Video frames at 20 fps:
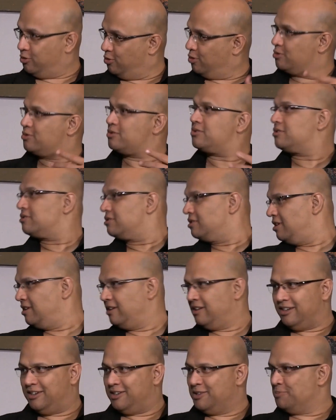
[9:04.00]
those
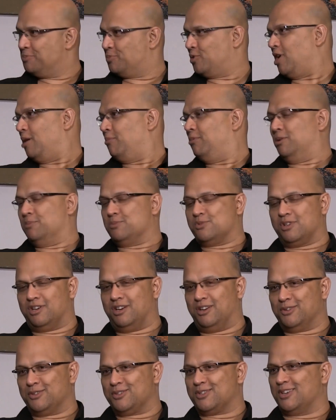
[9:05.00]
problems,
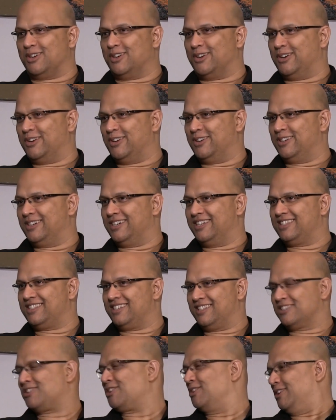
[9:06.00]
so
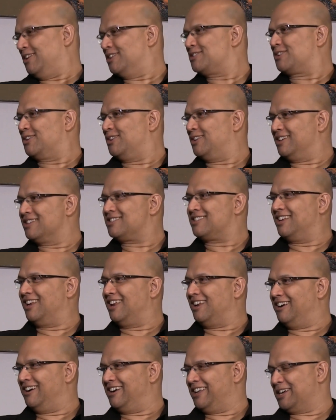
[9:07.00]
it's good. It's good. It's still
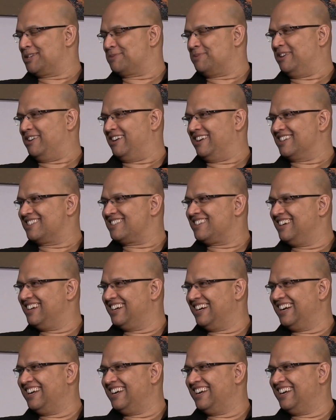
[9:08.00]
a learning experience.